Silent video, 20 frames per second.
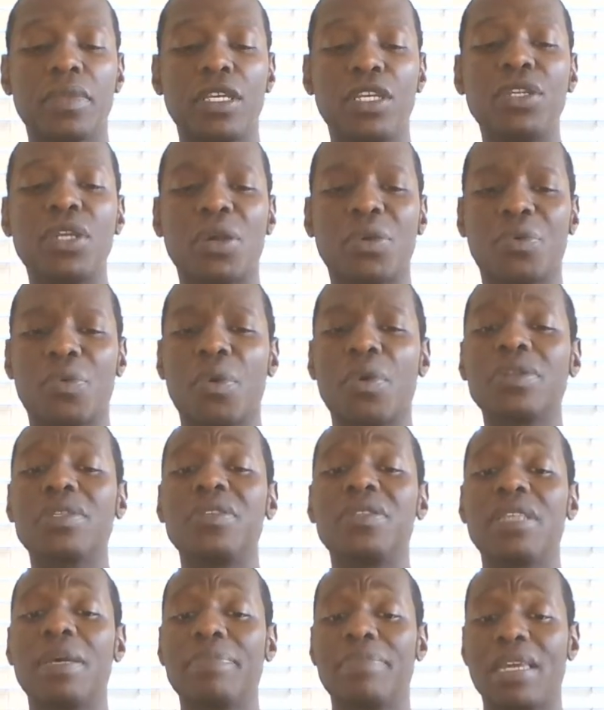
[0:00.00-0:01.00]
know, grow
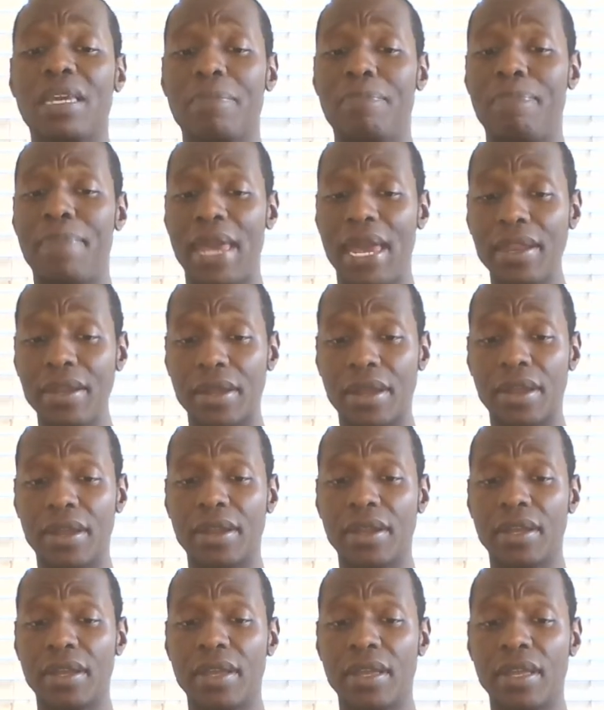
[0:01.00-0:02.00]
into something better.
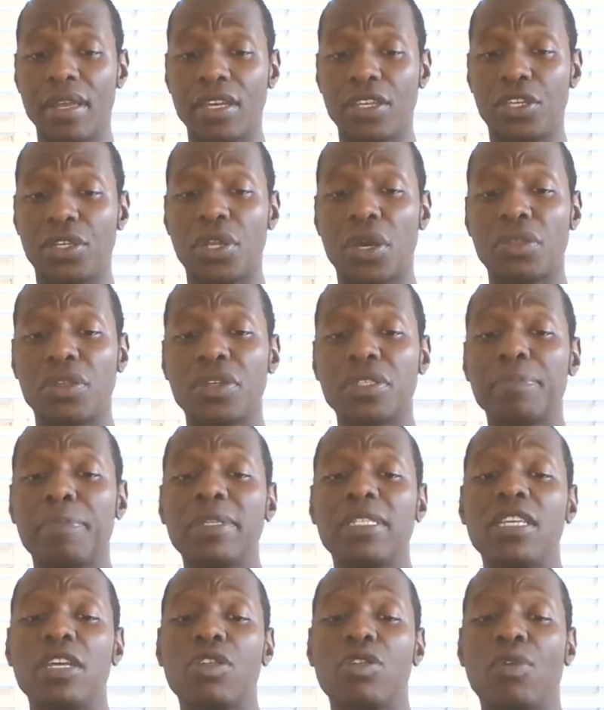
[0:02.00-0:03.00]
You know, there's
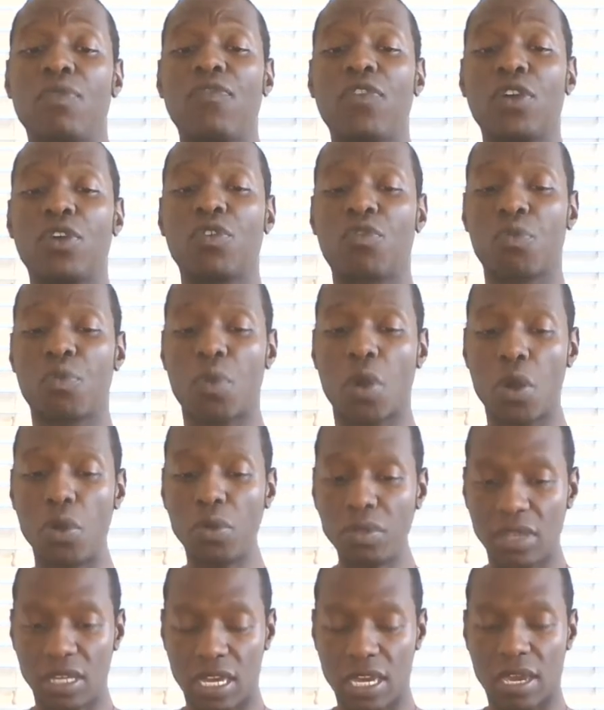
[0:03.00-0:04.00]
potential for
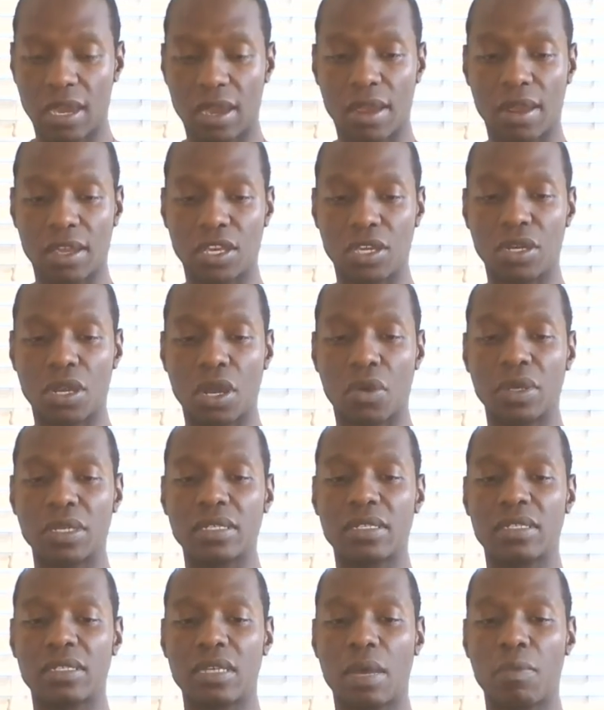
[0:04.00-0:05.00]
growth here, you know,
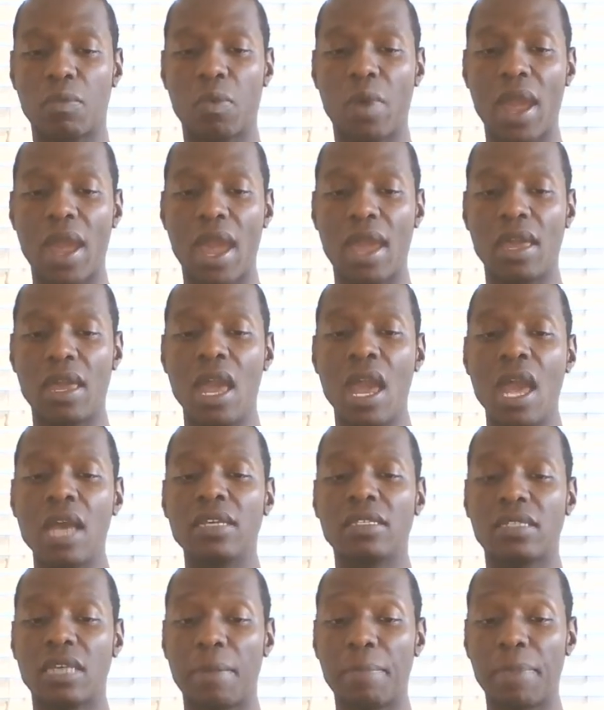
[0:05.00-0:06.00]
in some way.
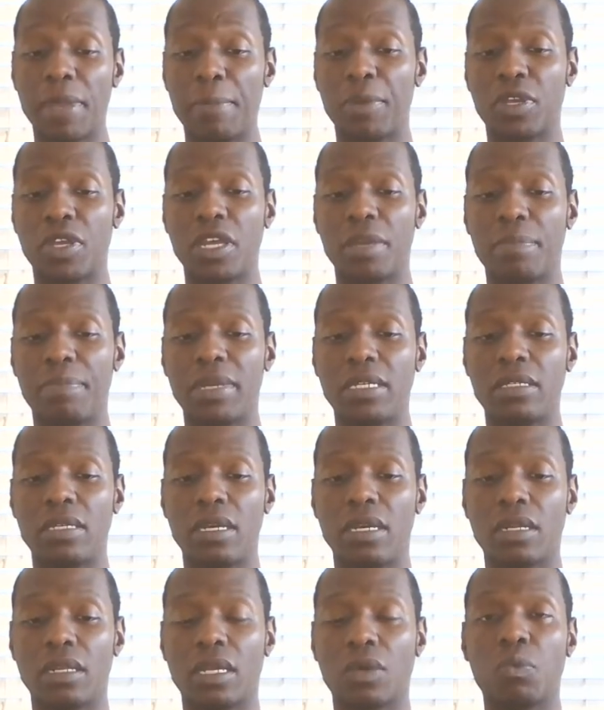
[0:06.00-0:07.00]
Some people could be
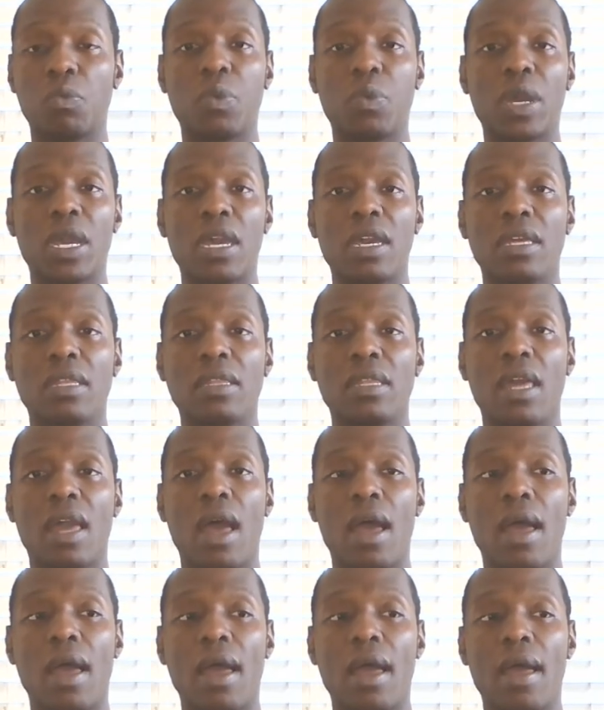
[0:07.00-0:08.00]
dealing with,
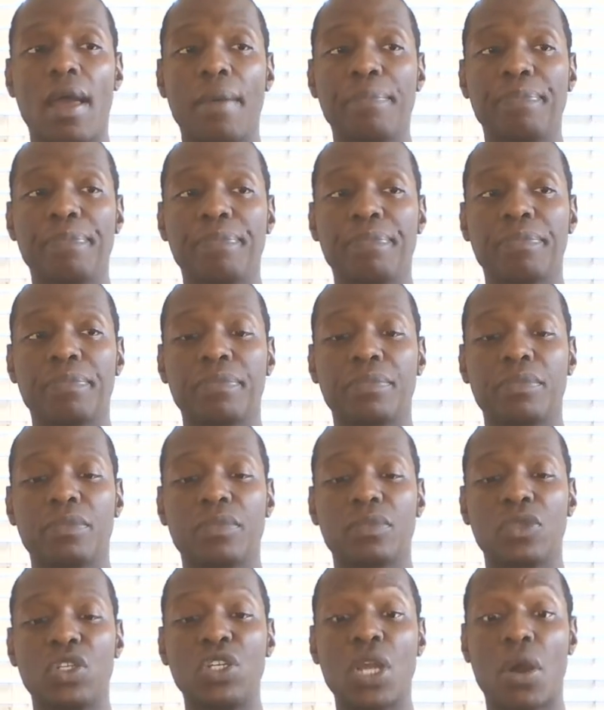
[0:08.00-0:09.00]

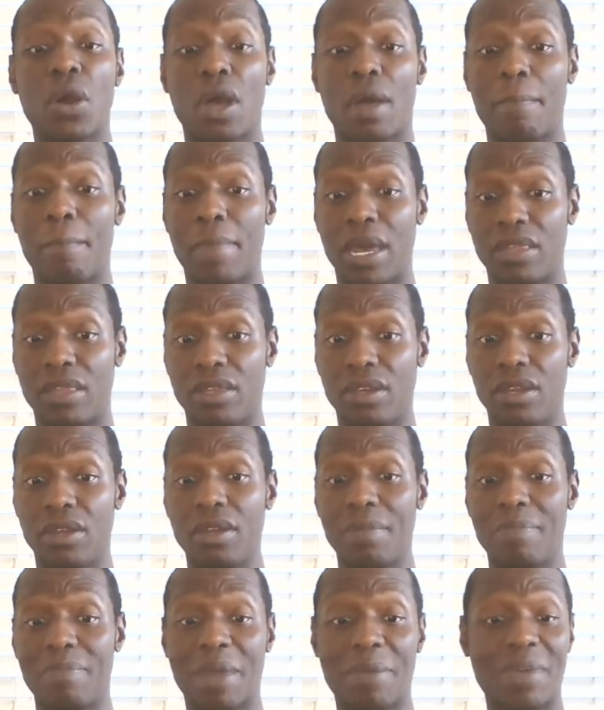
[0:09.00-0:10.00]
you know, a
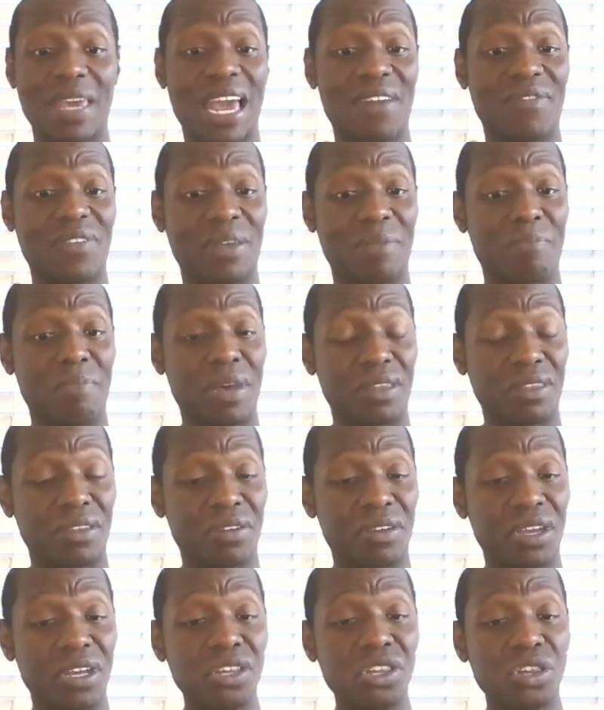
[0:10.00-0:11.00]
mother, maybe having
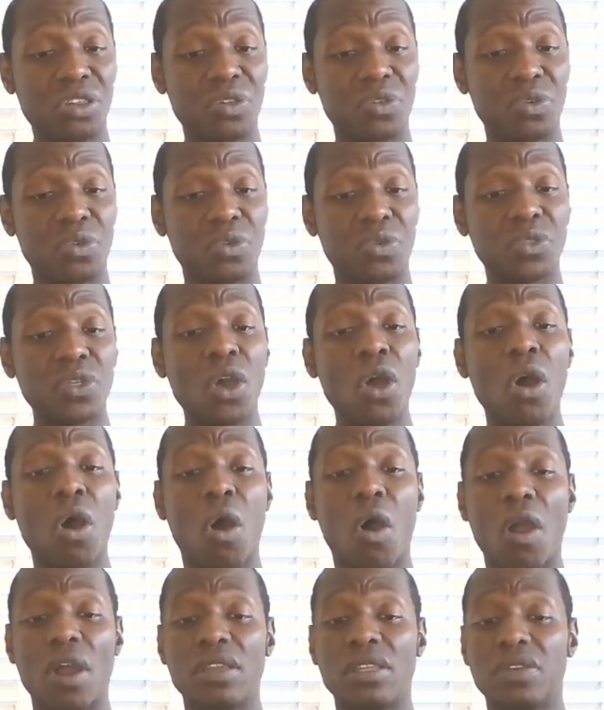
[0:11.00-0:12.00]
mother issues,
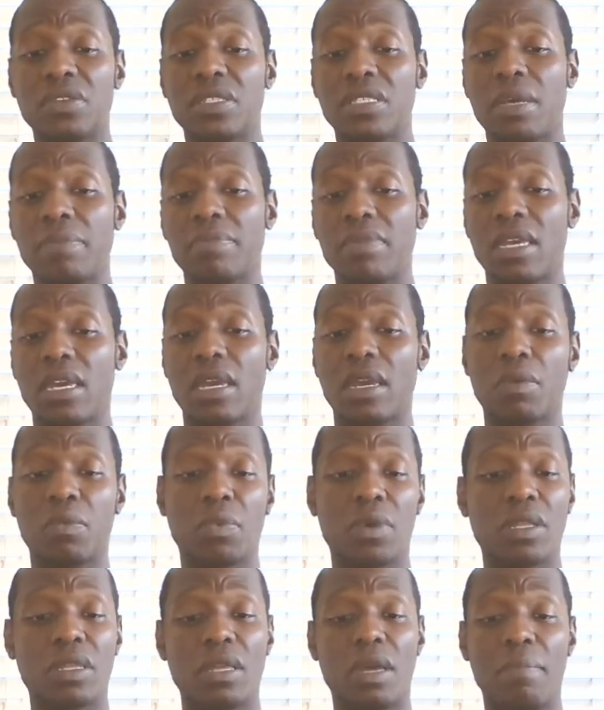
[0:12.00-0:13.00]
or there's something
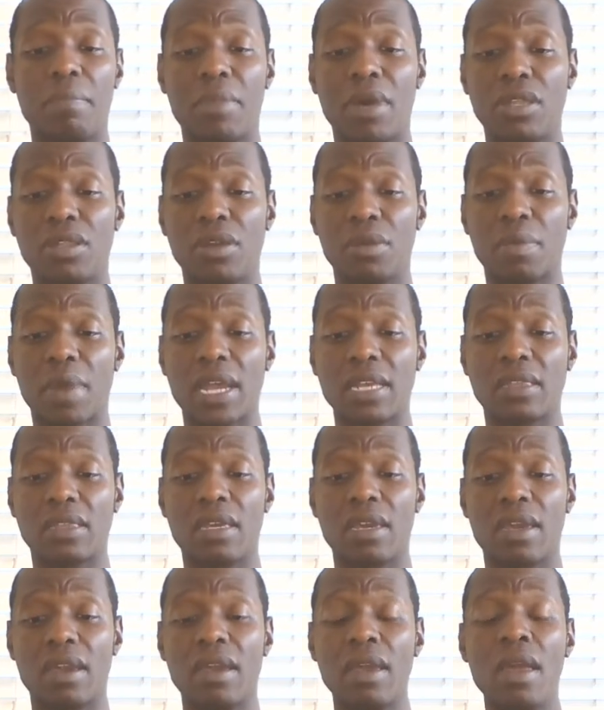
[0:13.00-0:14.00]
with a mother right
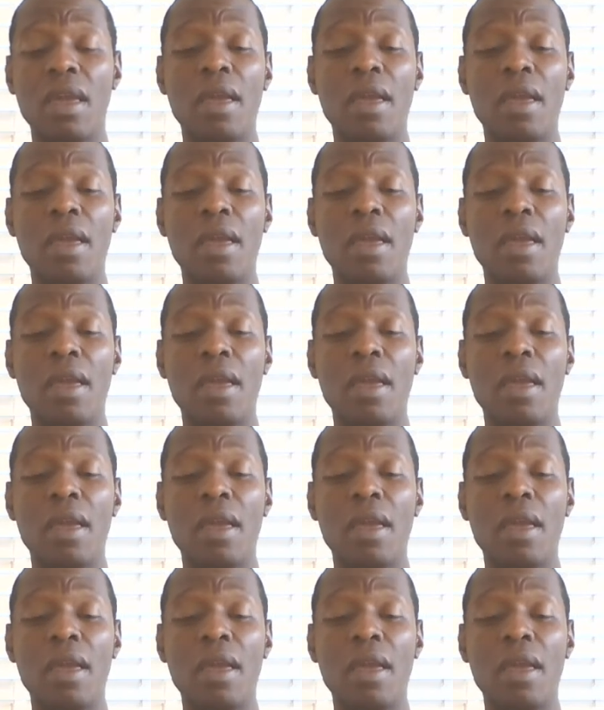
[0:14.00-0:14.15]
there.